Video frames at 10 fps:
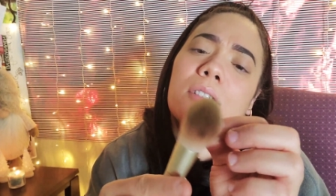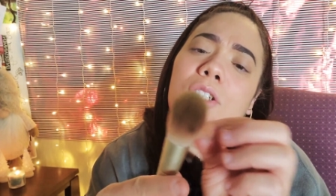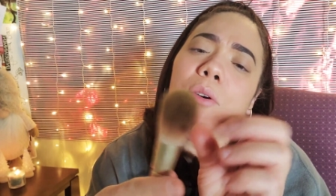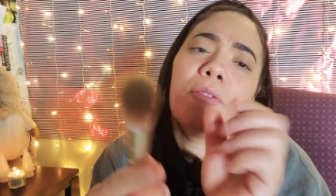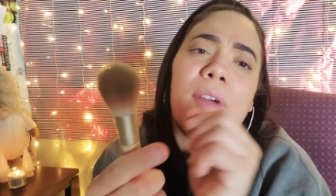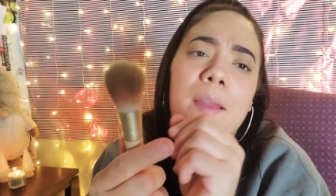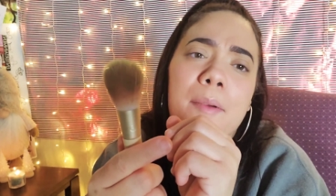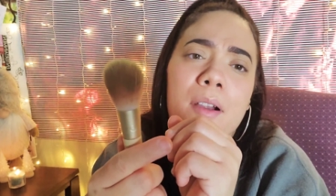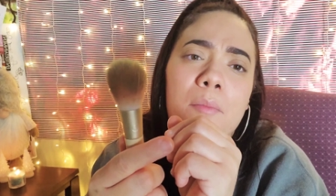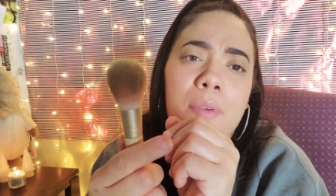Duo
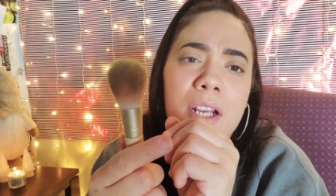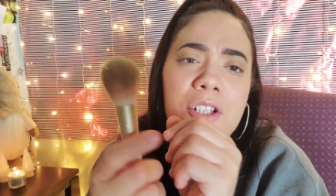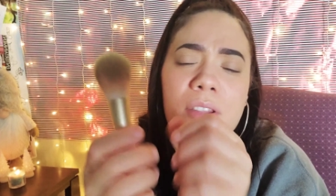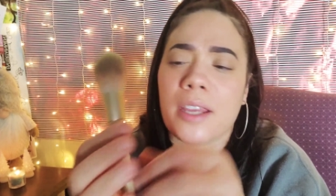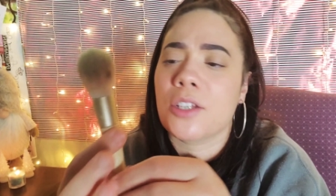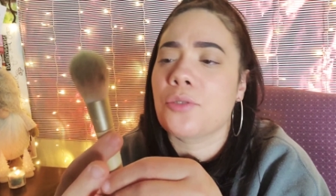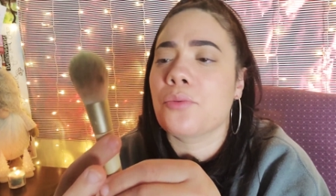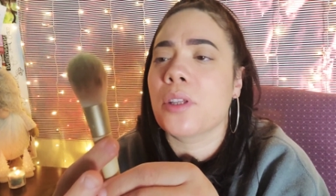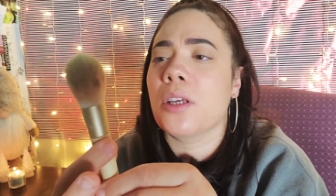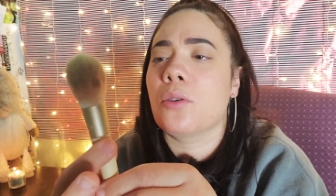fiber brush thing. It's
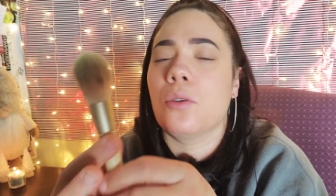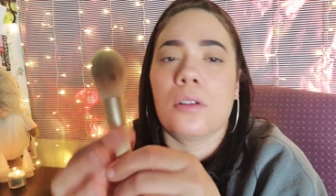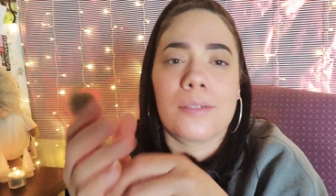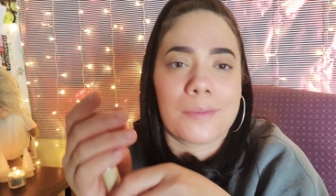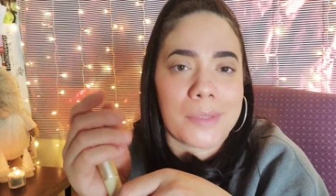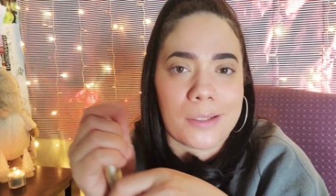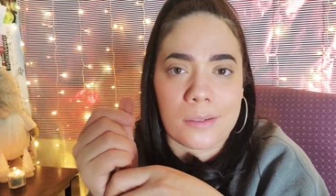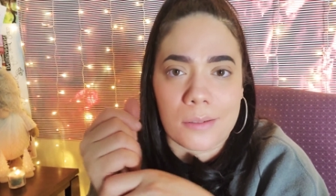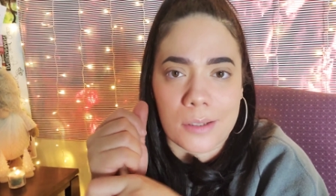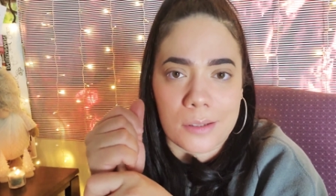really cool. Don't
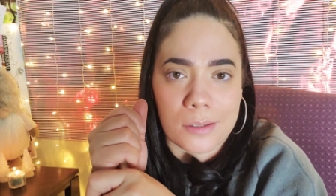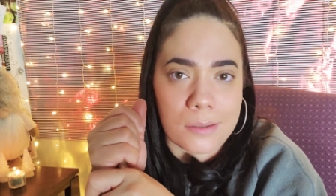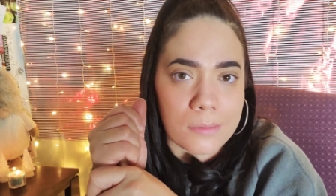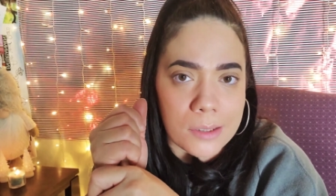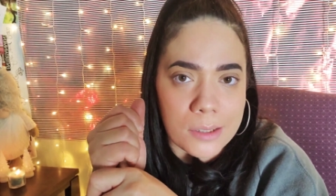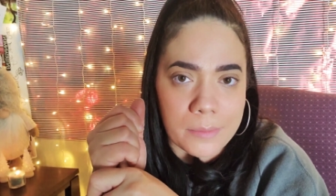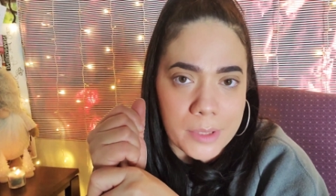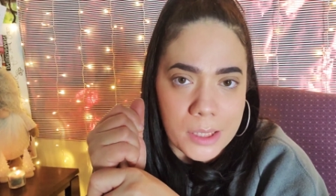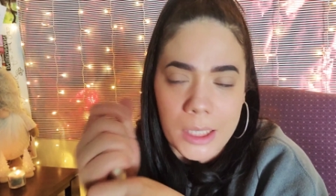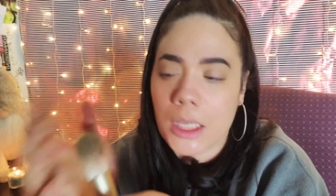mind, that's a little dirty, I'm
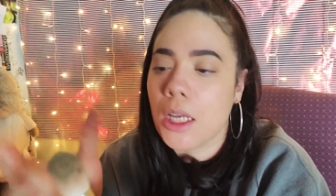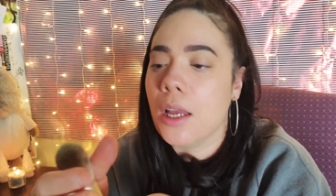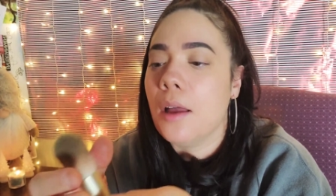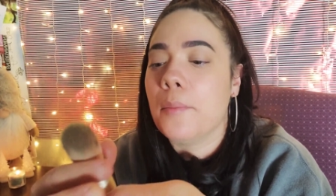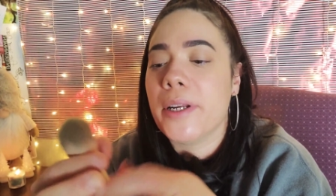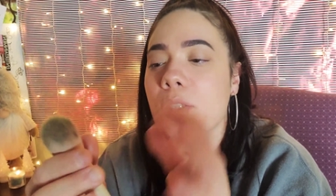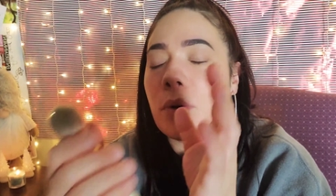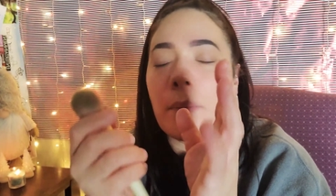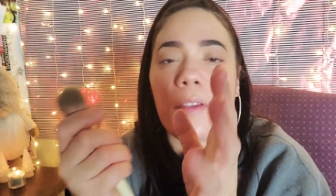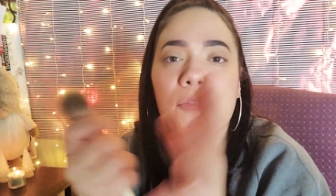sorry. But it's
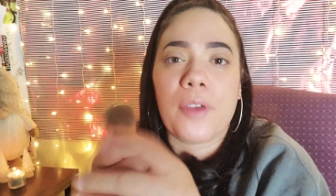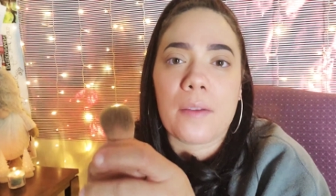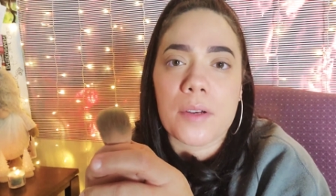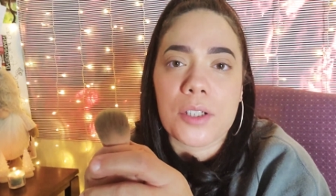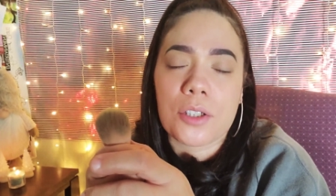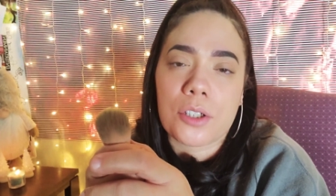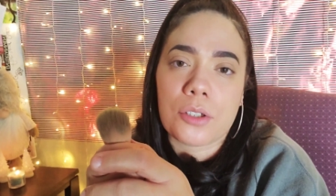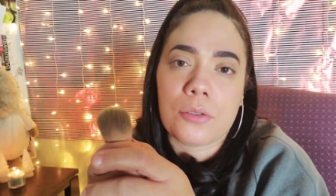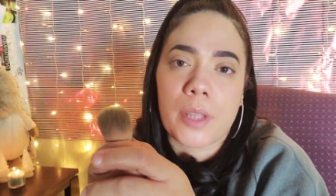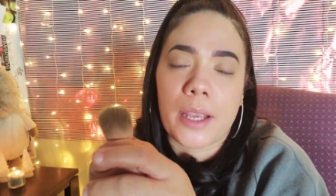one of my favorites to
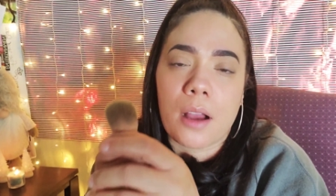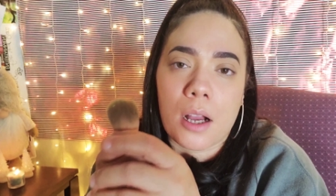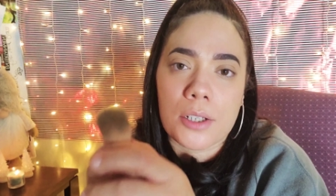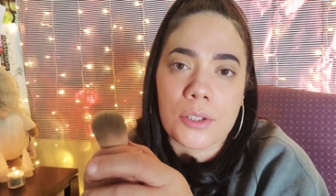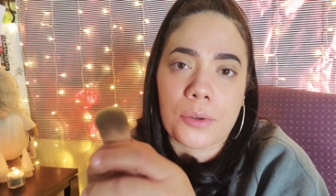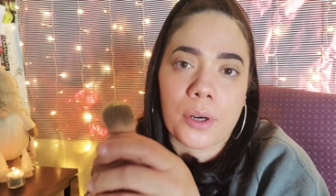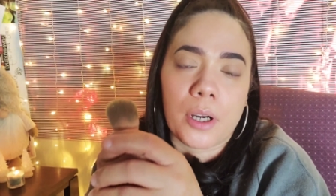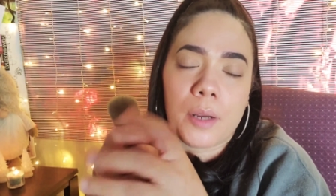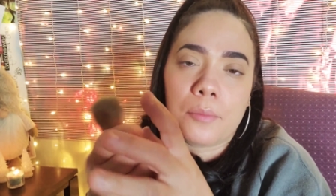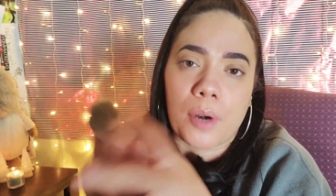do like
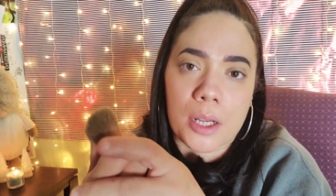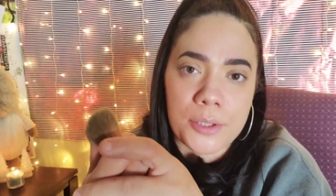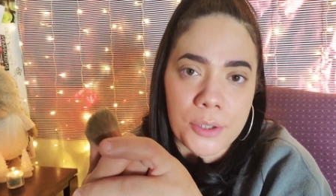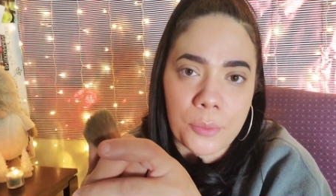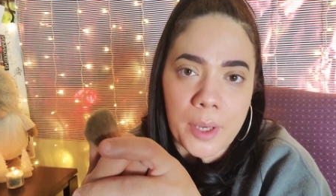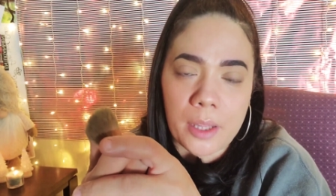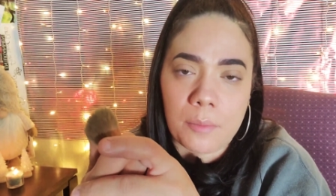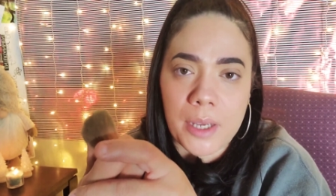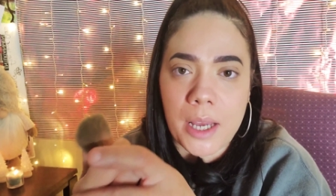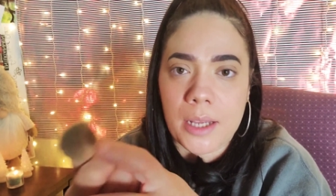contour and bronzer with,
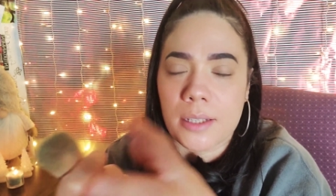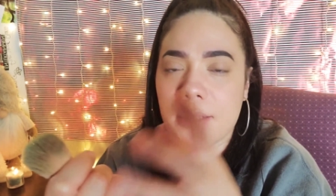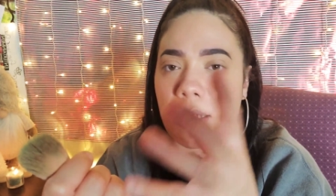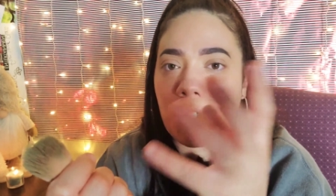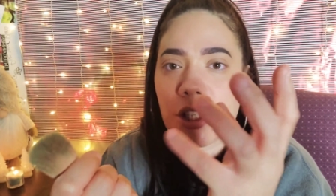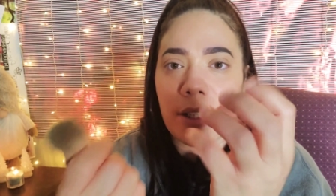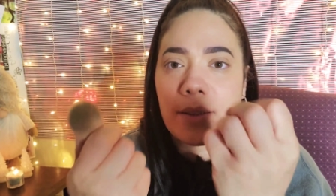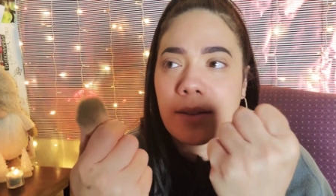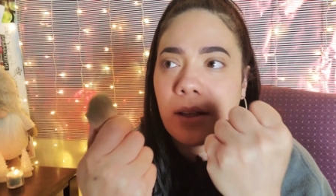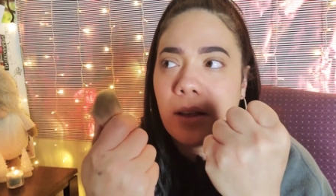because it
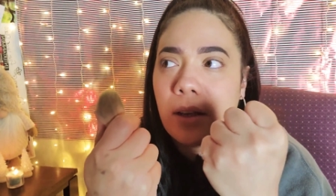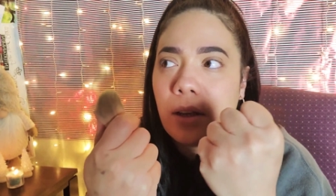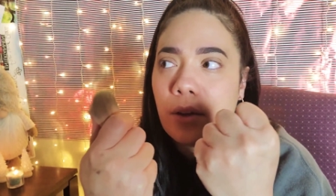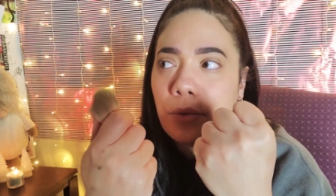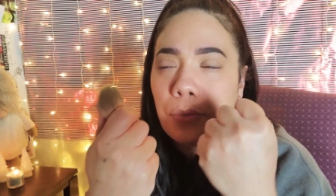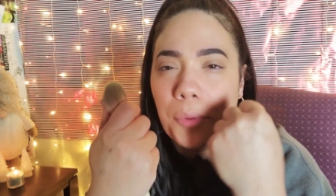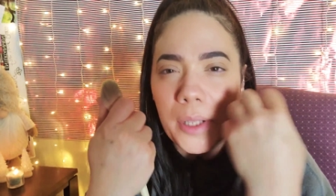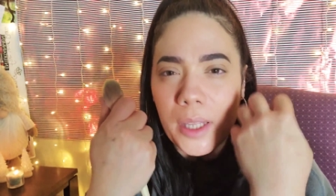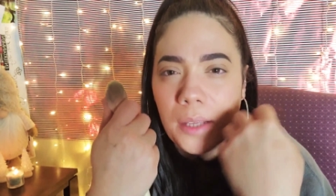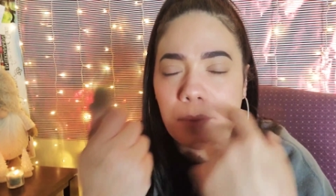just
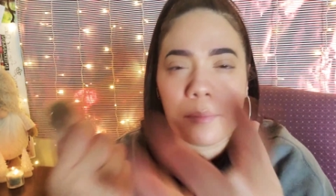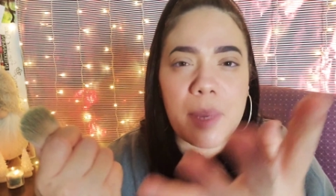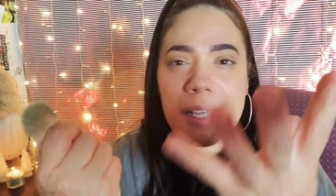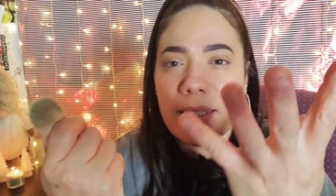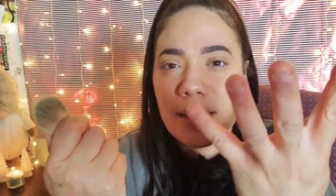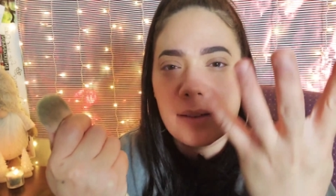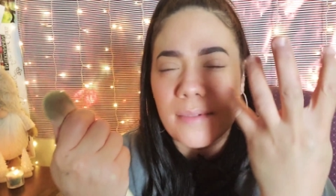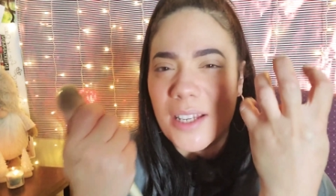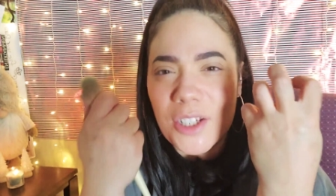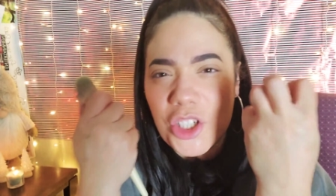really makes it,
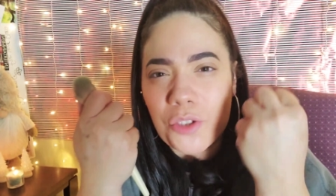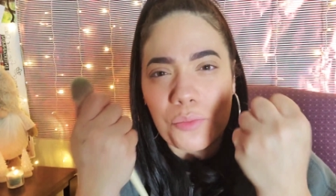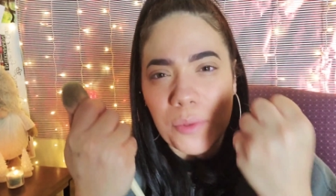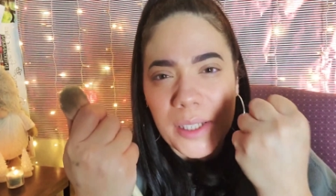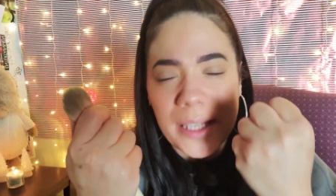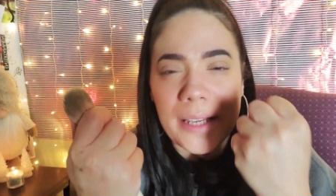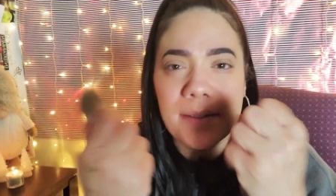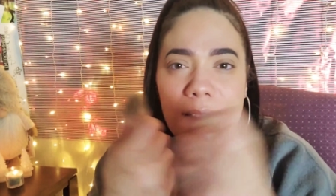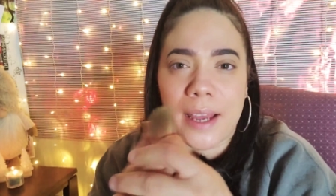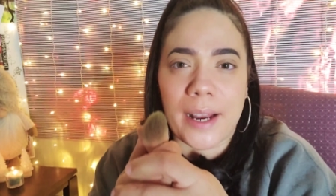just really
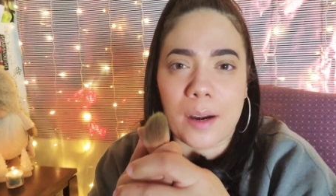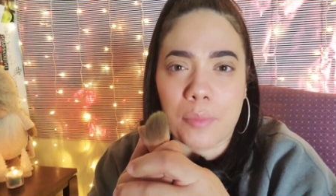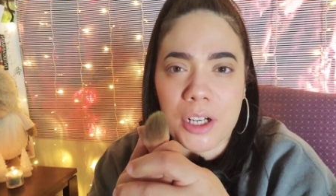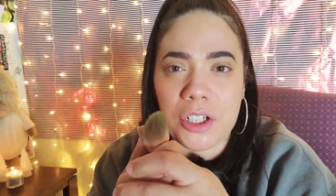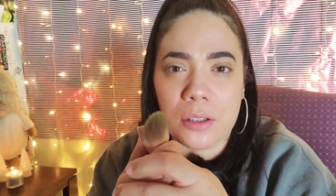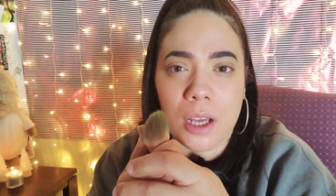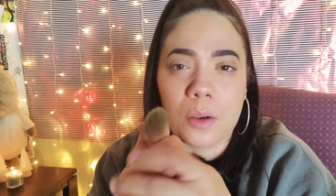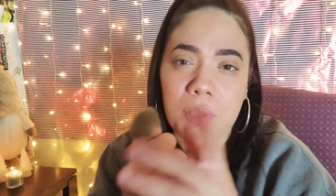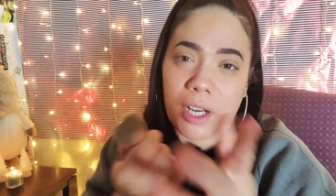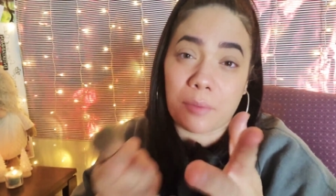gives it that airbrush
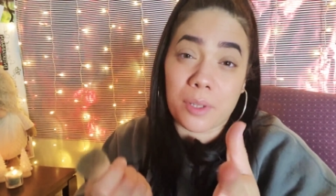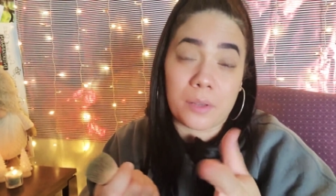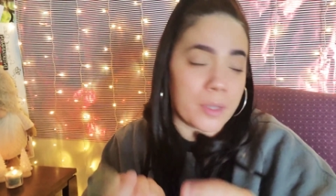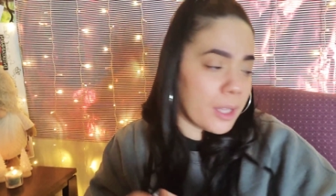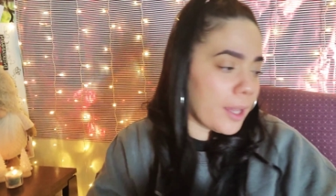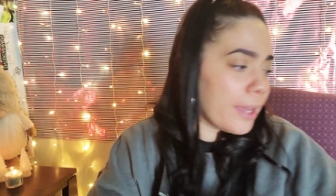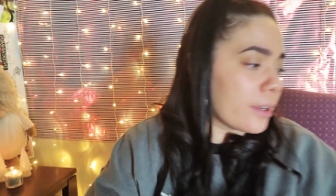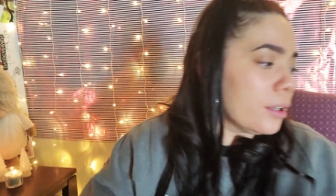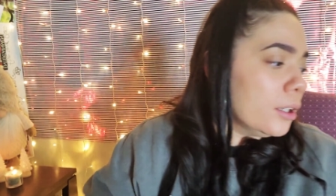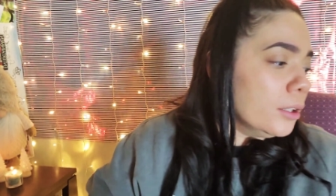look, which I really, really like.